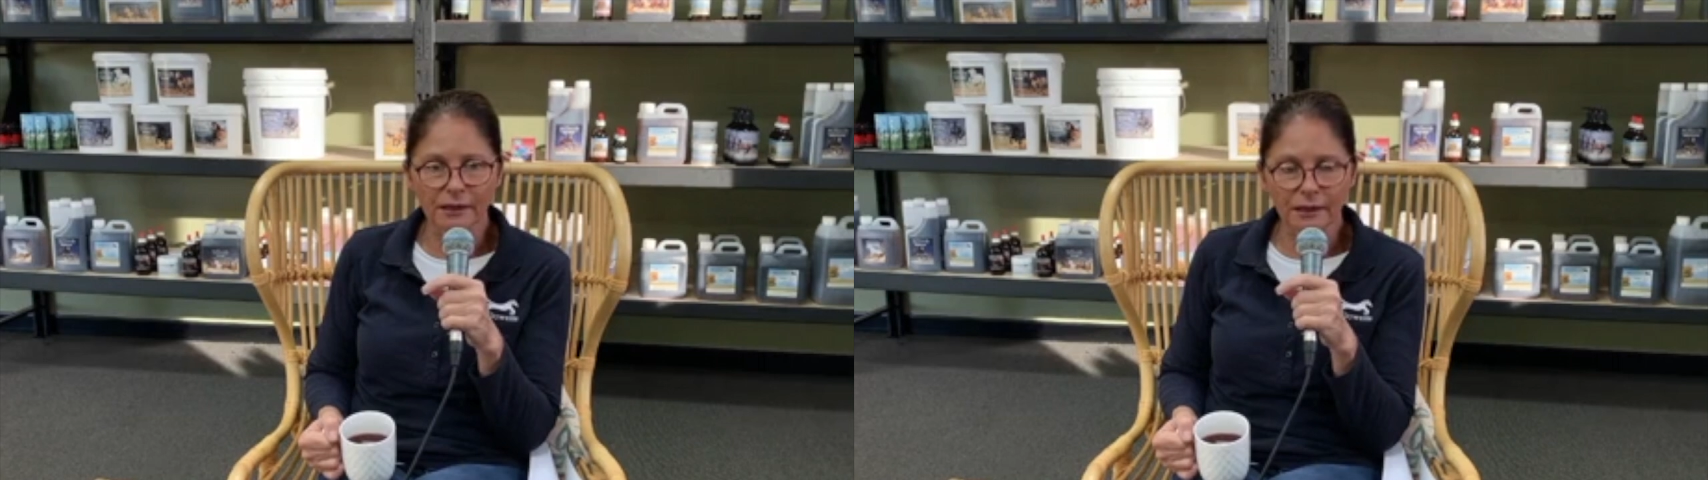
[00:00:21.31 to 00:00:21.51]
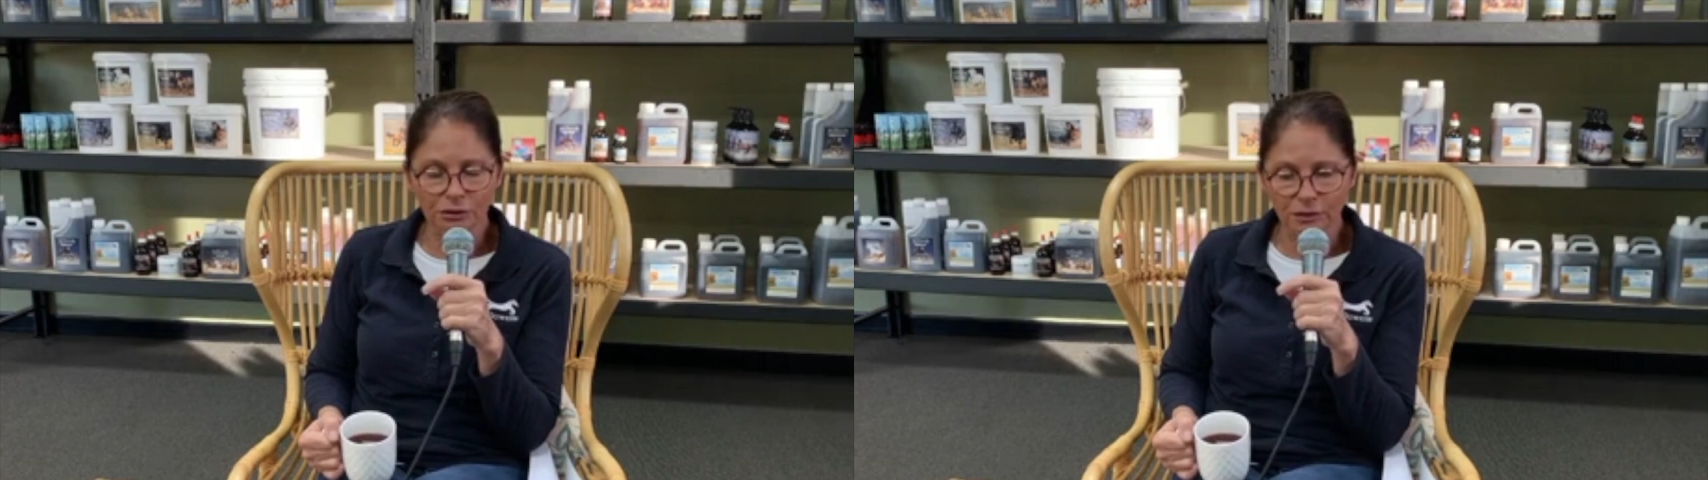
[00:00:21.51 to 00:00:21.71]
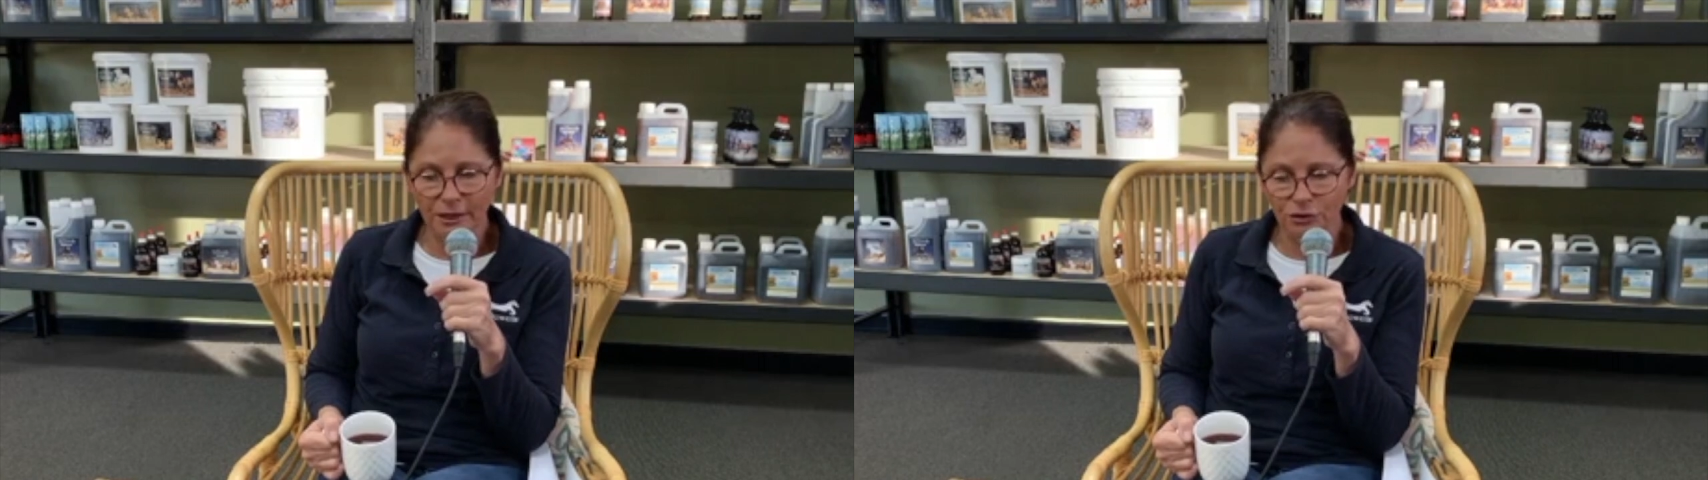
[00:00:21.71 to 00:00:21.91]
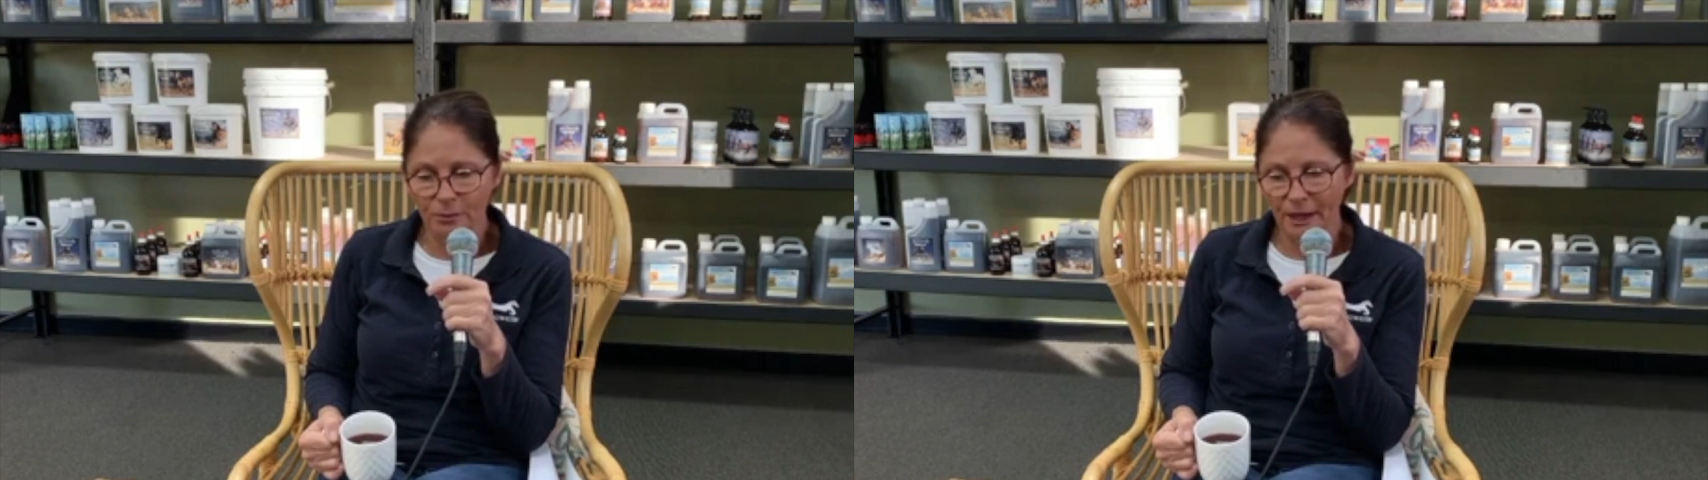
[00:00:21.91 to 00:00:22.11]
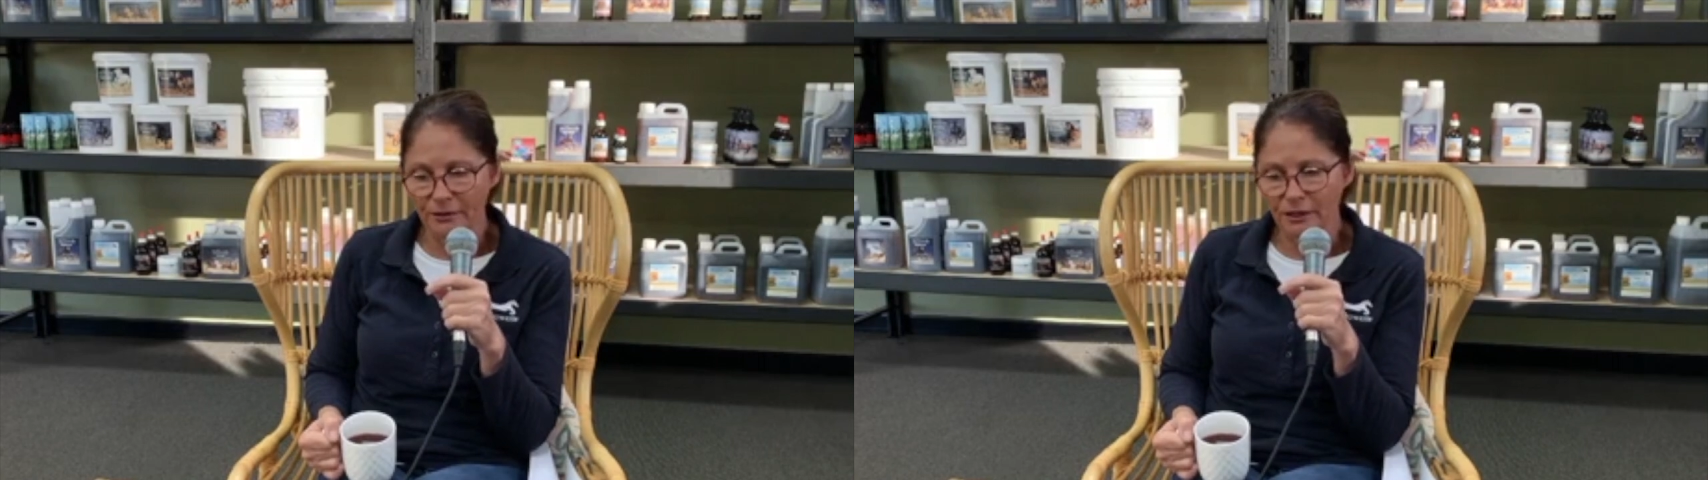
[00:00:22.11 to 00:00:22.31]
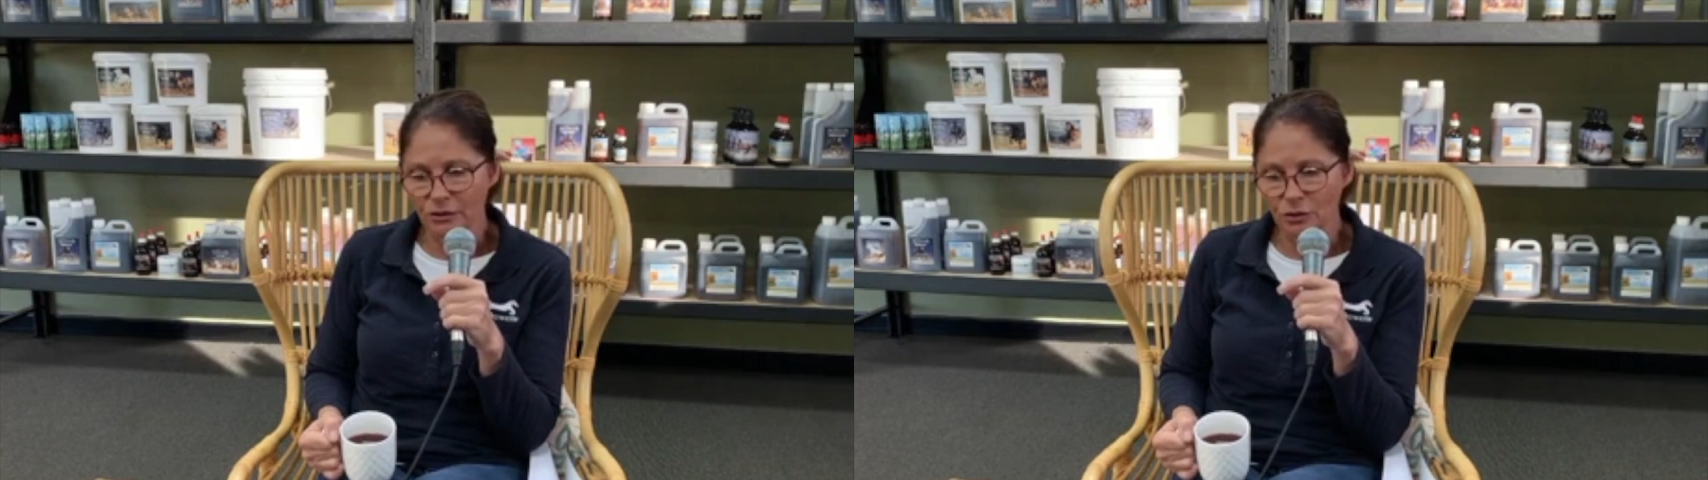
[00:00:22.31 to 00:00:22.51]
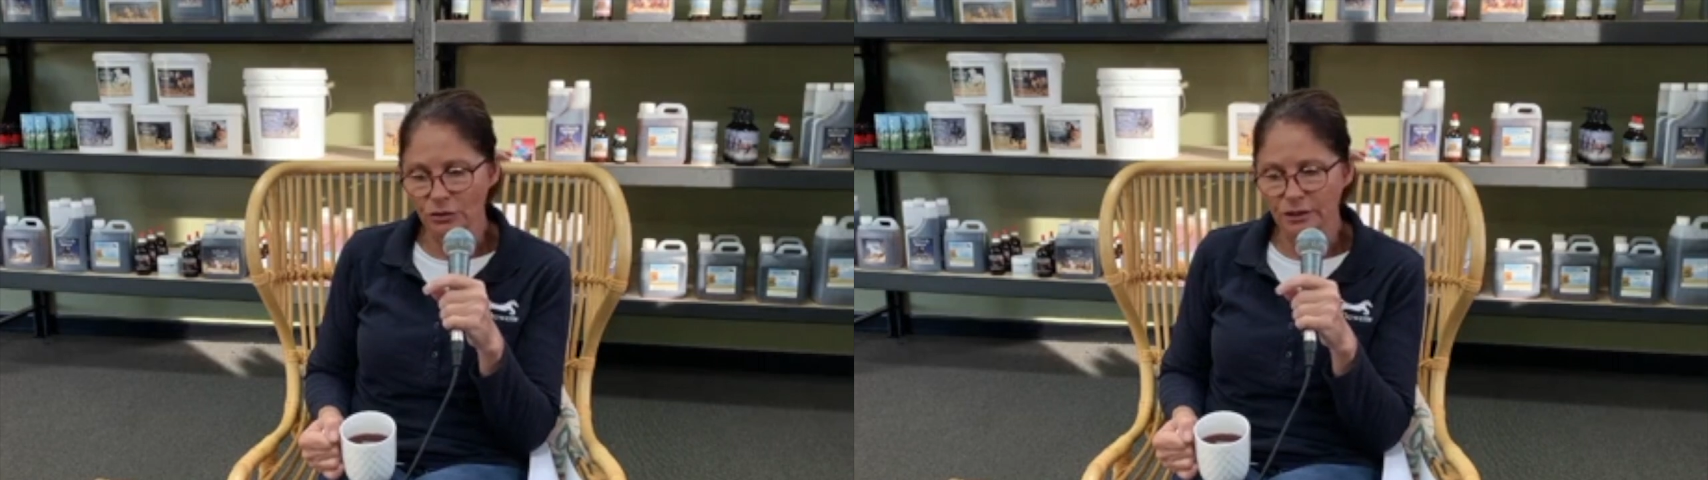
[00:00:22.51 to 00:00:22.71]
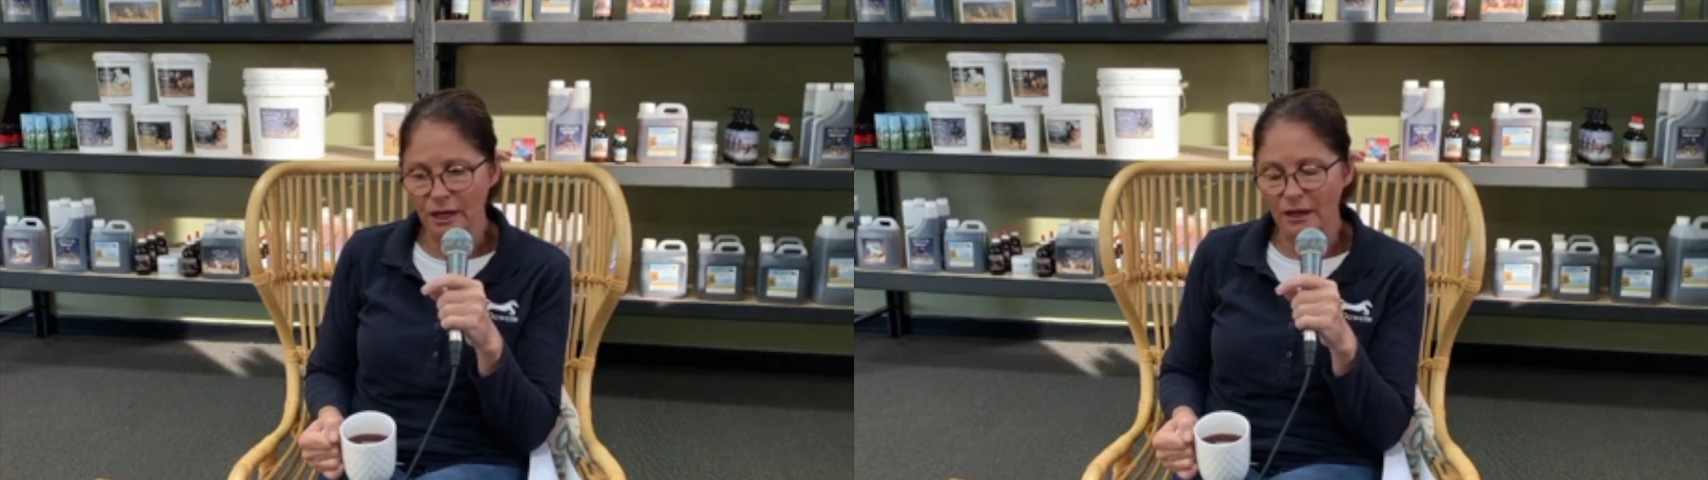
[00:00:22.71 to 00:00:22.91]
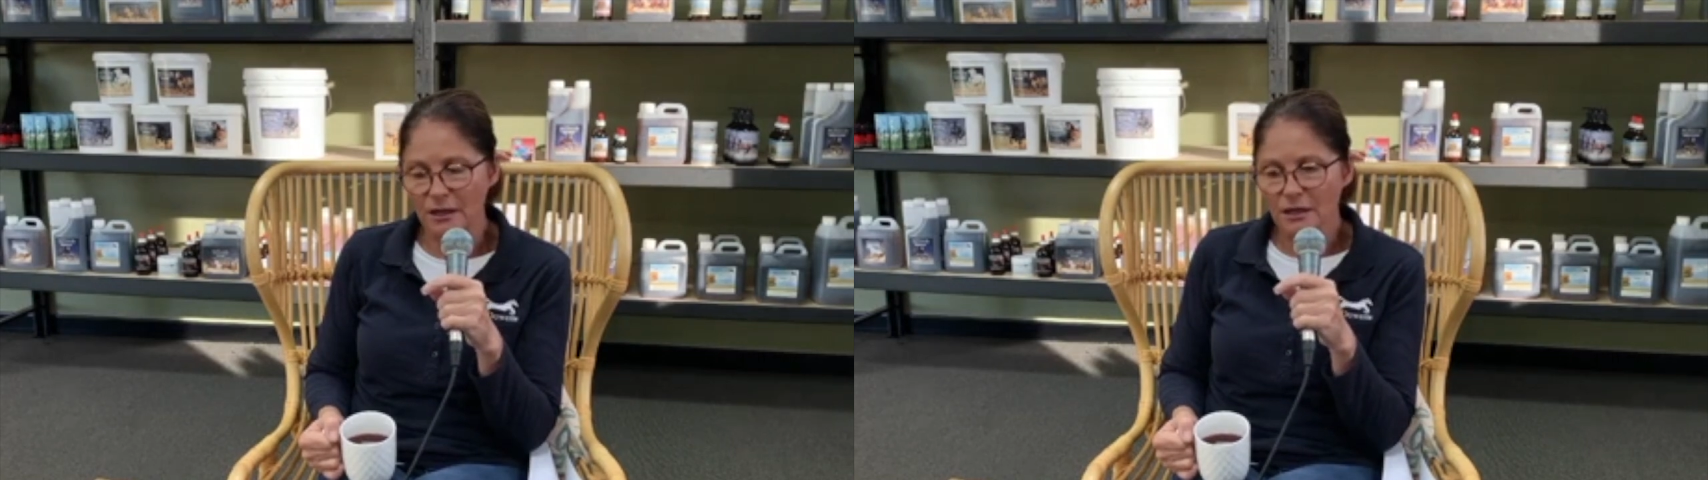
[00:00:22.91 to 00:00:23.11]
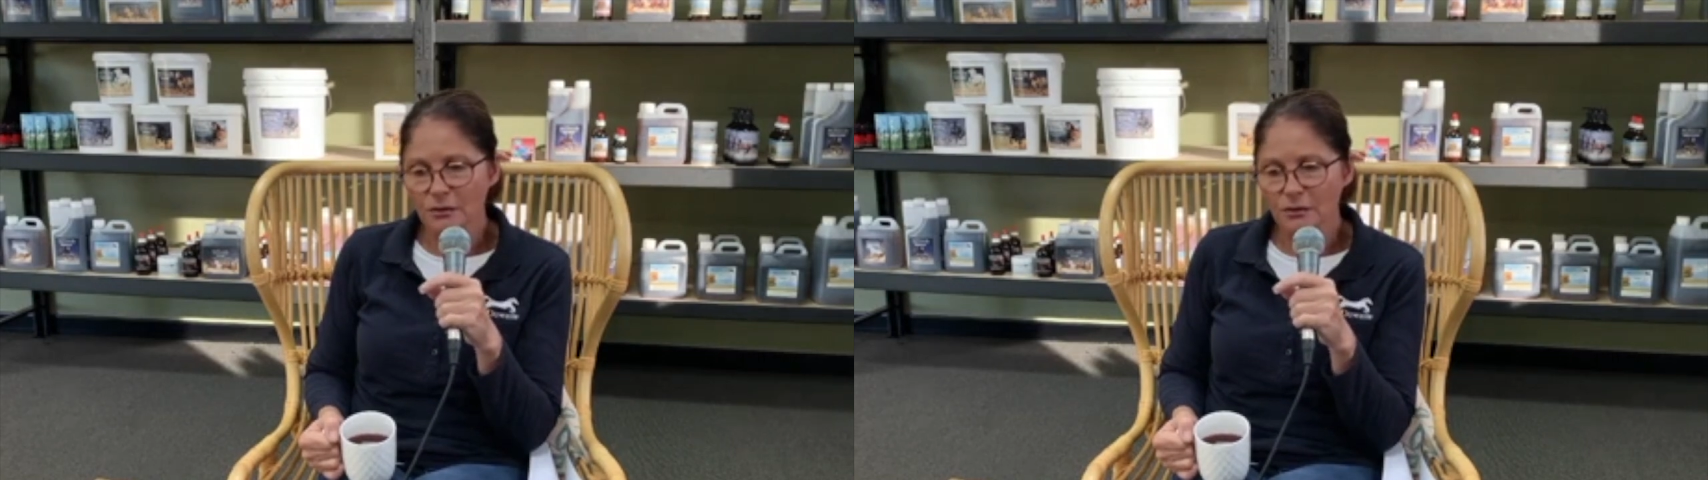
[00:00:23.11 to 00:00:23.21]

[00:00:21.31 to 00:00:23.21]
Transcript: naturopathic doctor.